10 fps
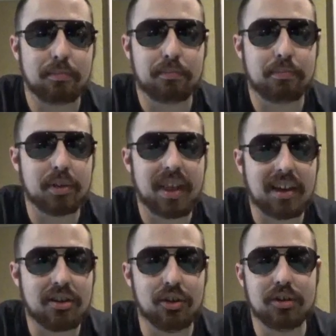But that
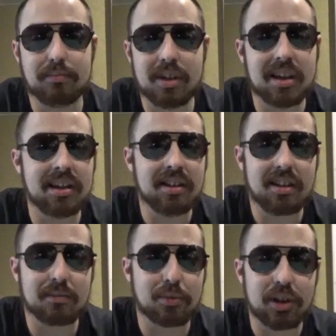could mean they're
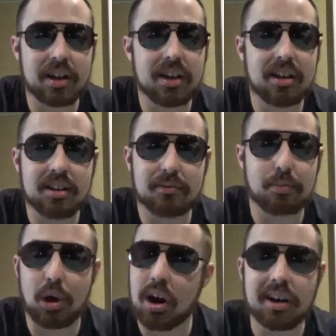bringing
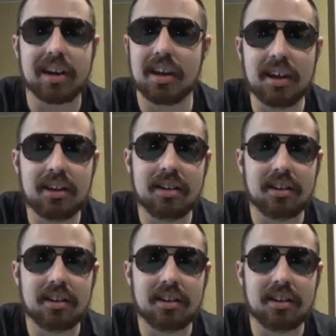Brock in.